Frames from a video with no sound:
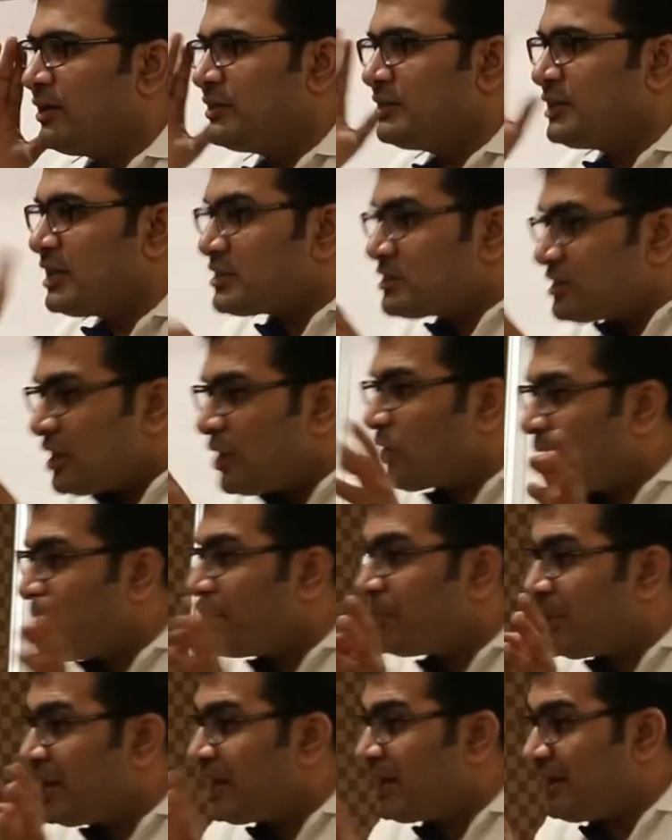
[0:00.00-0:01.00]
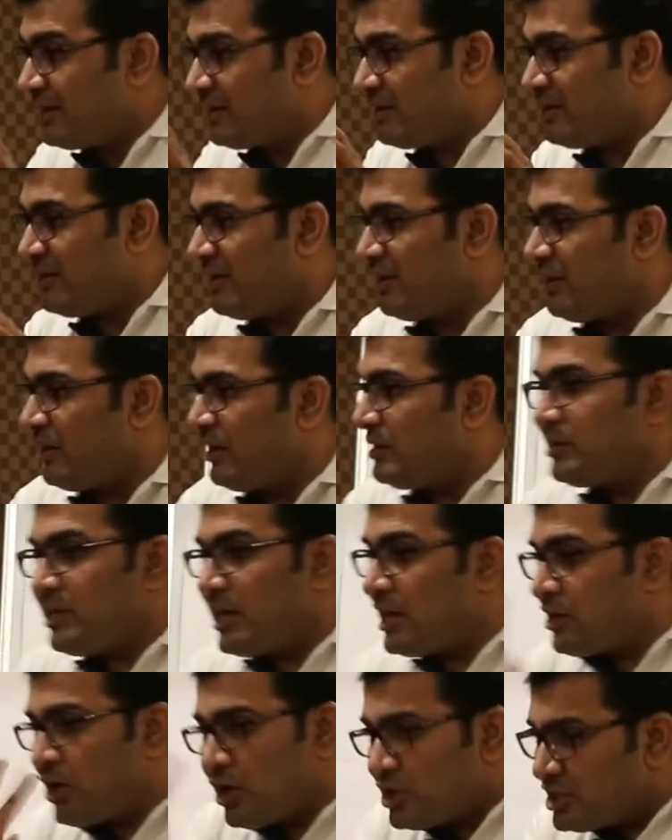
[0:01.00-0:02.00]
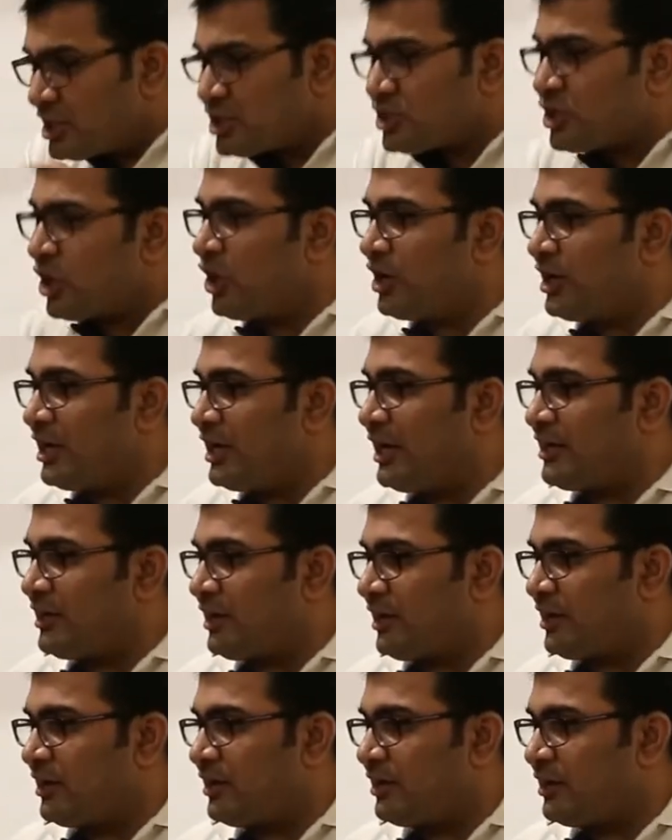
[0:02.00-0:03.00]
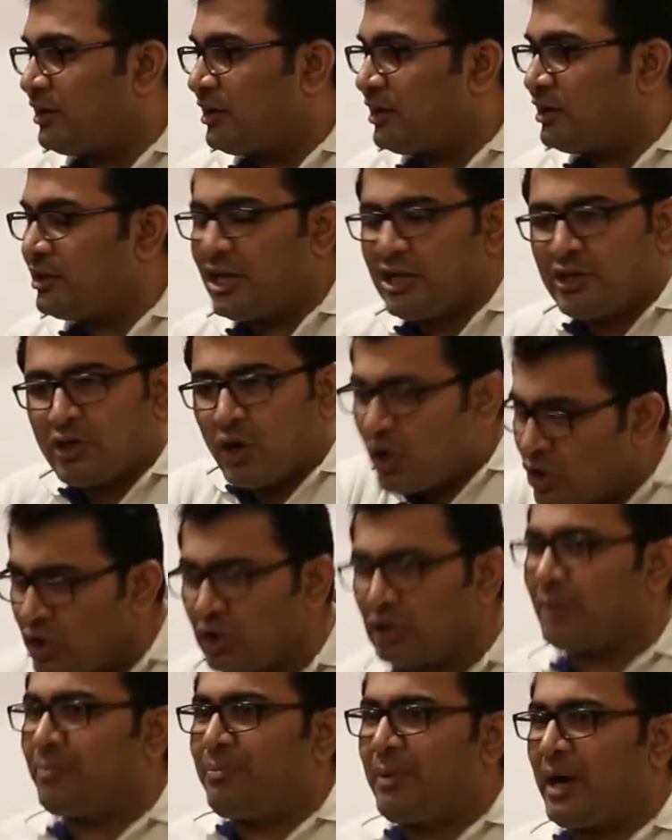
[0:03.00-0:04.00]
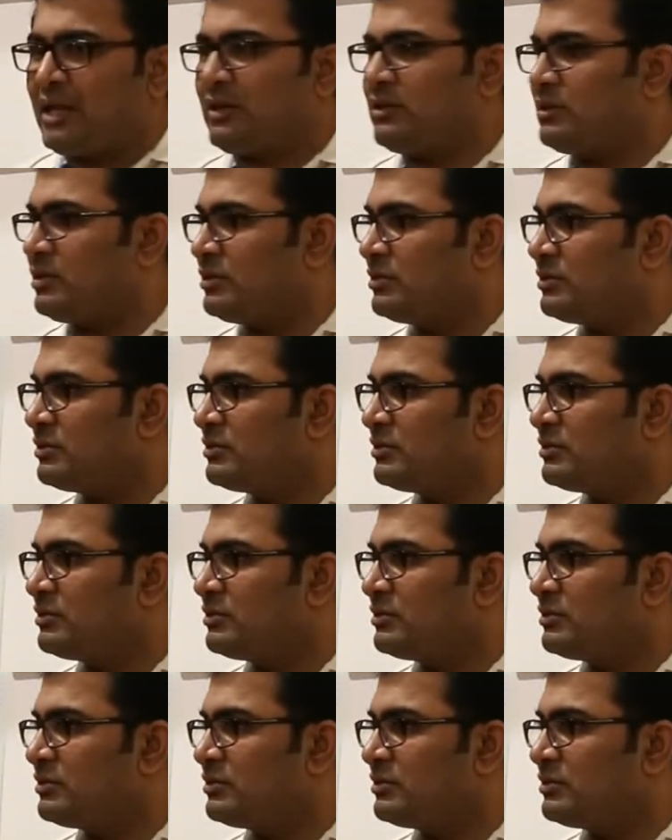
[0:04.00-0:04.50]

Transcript: Just now compare it. They are not just coordinating, they don't know the path.